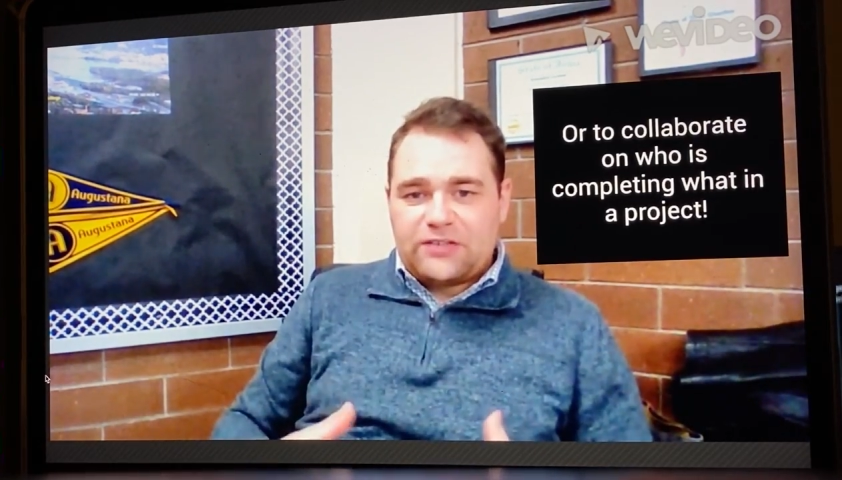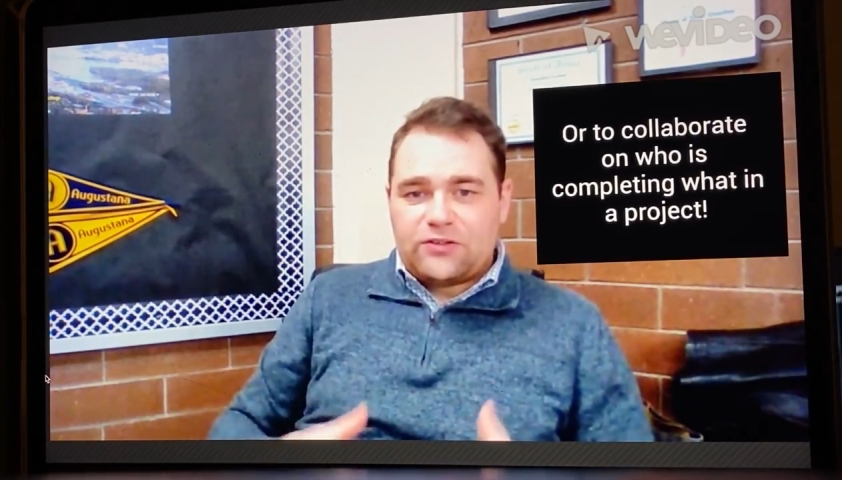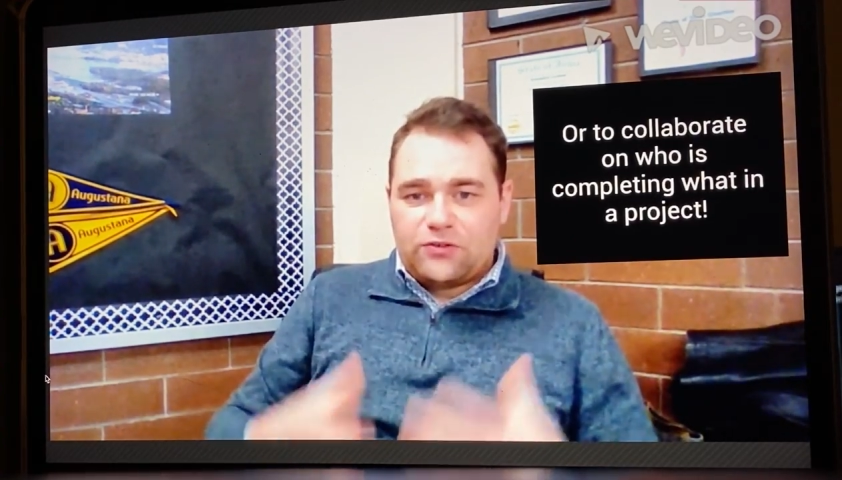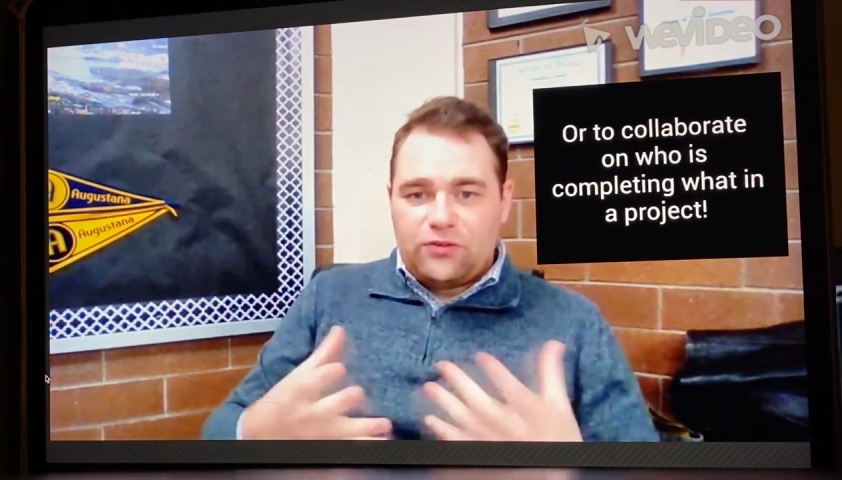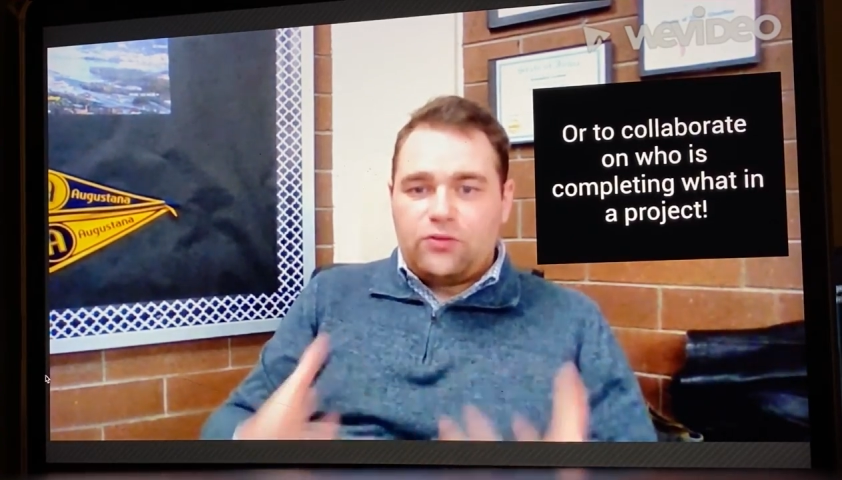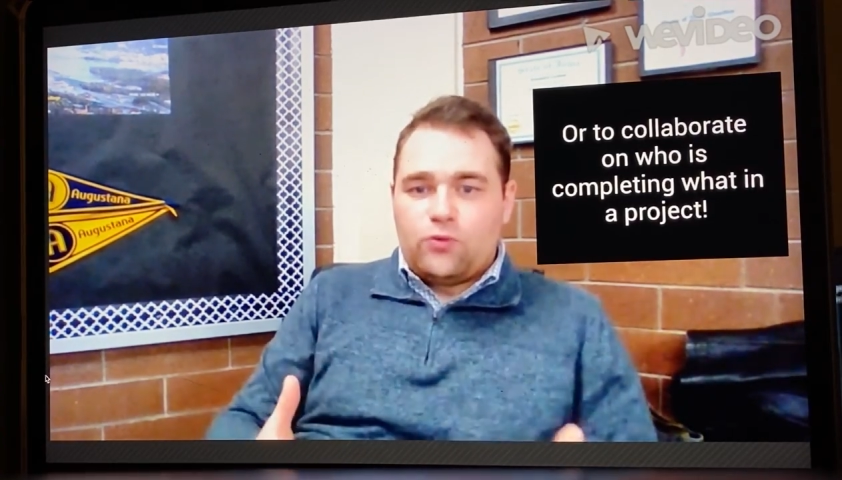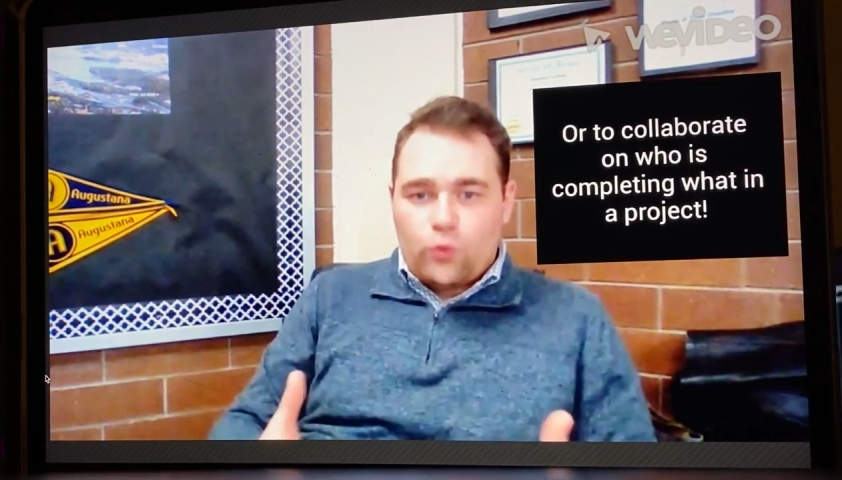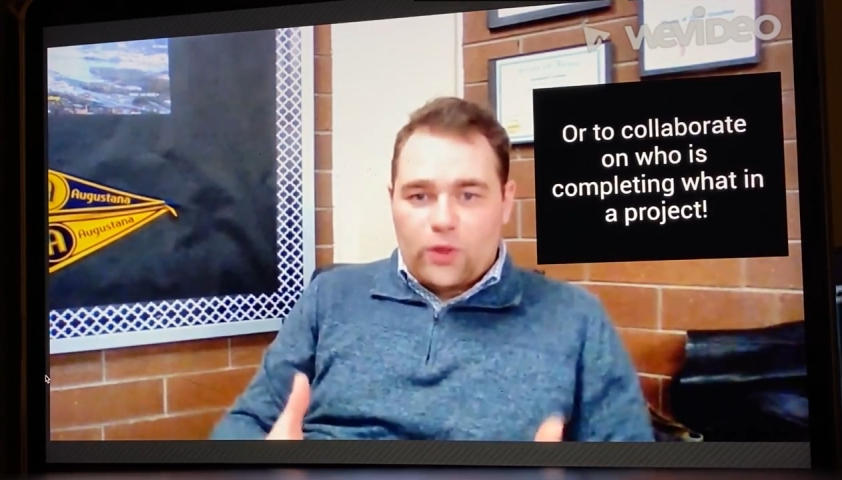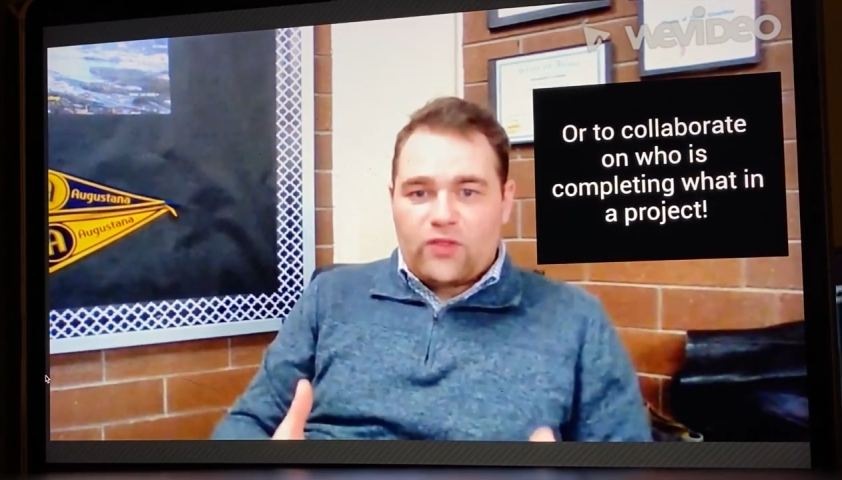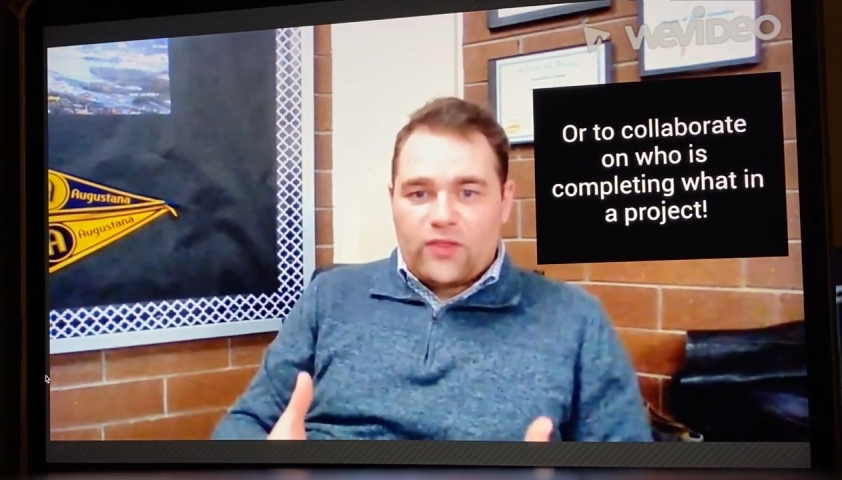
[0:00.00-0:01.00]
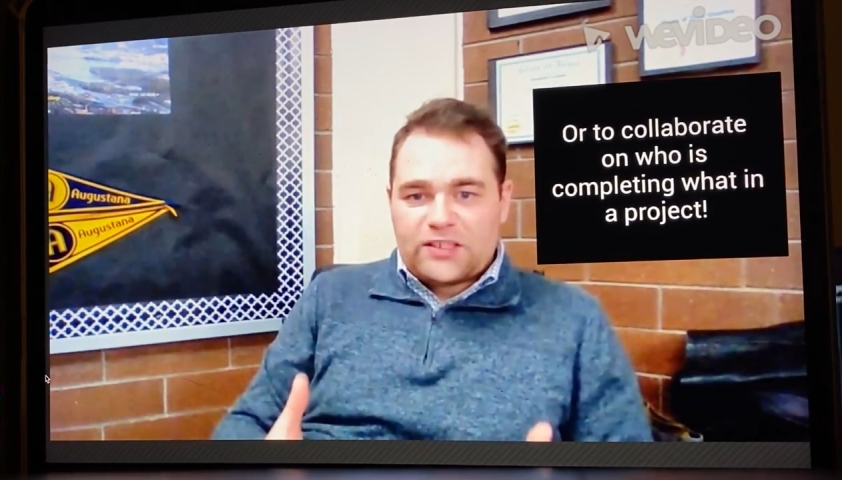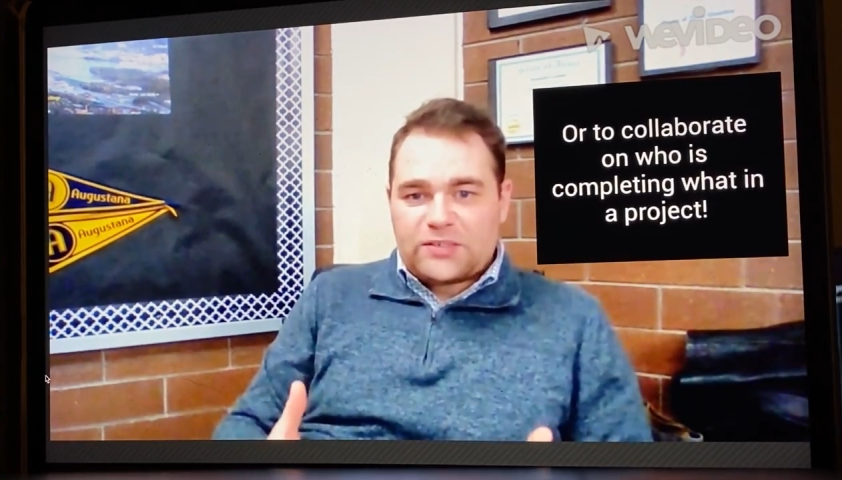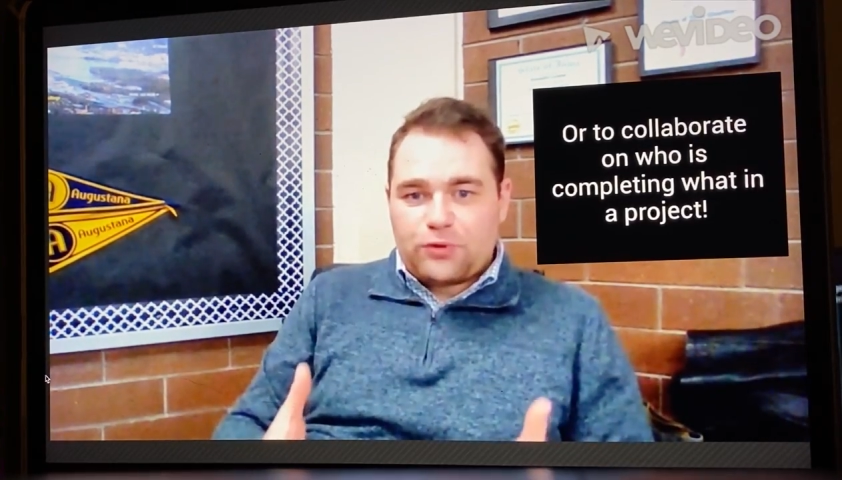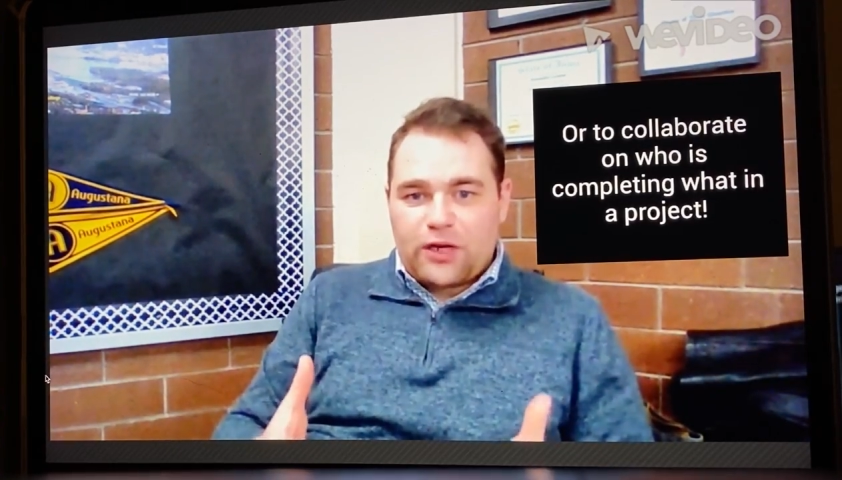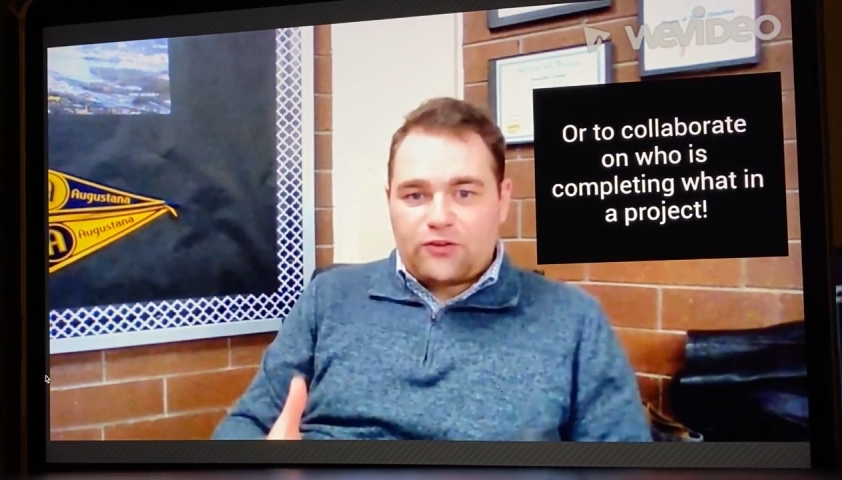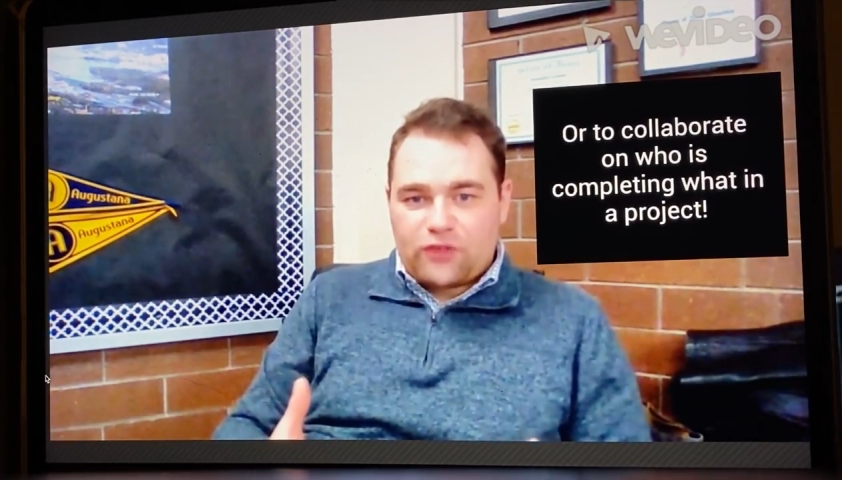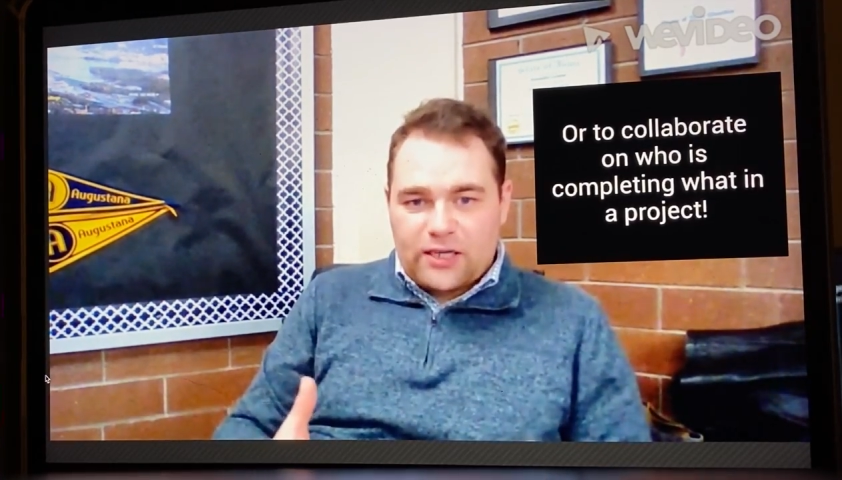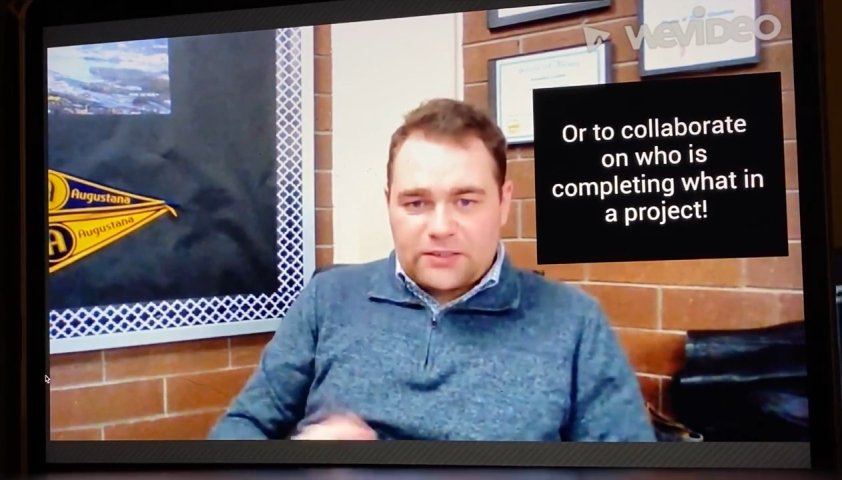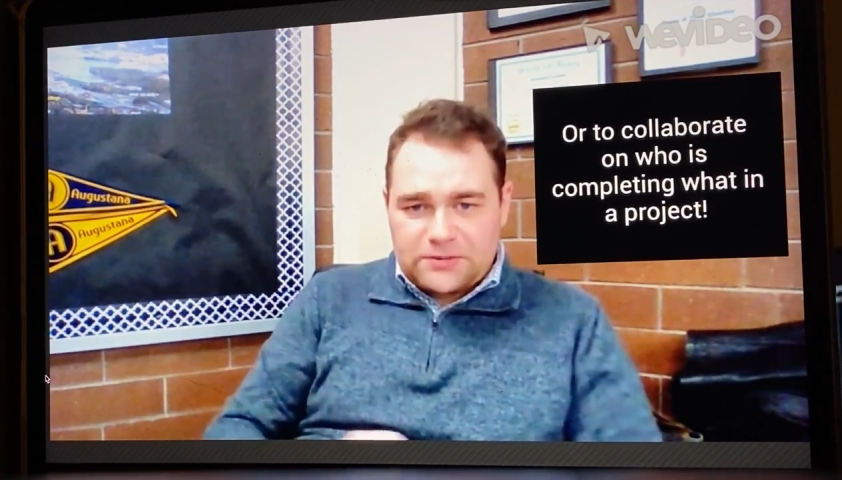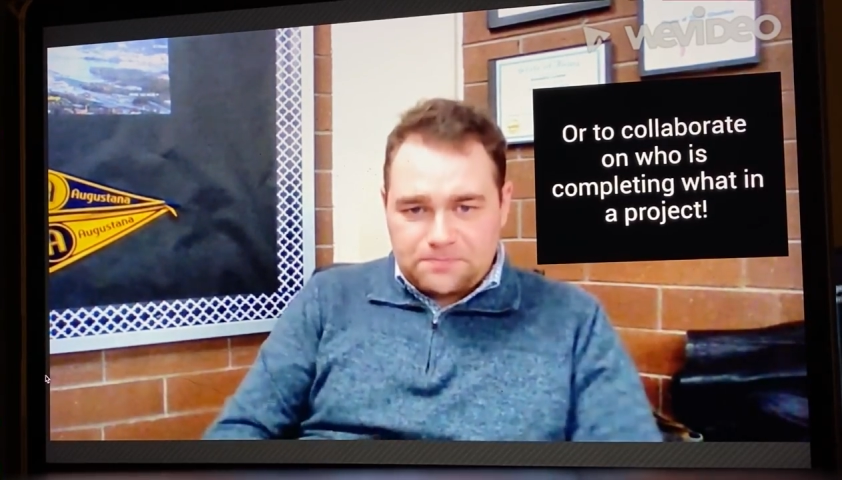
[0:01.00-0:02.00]
to do with this
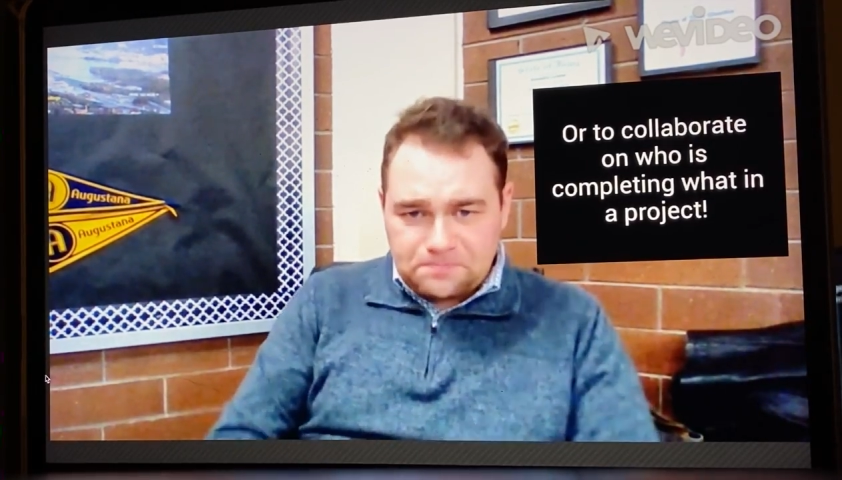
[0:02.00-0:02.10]
project.